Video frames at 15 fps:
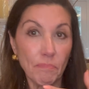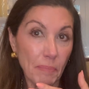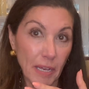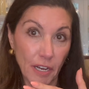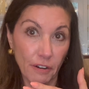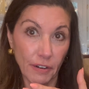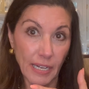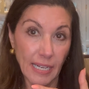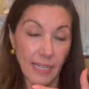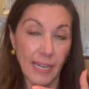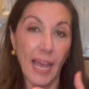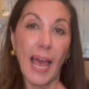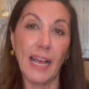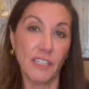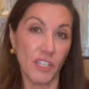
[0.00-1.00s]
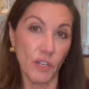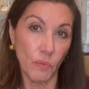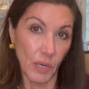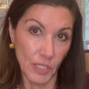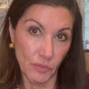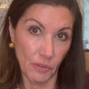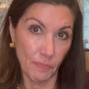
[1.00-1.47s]
period as there
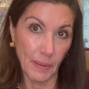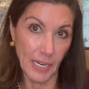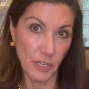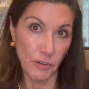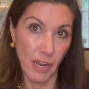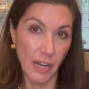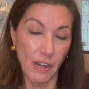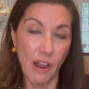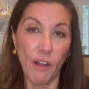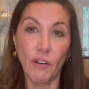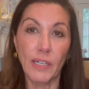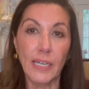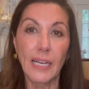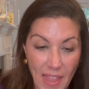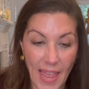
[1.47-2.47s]
was with my tretinoin,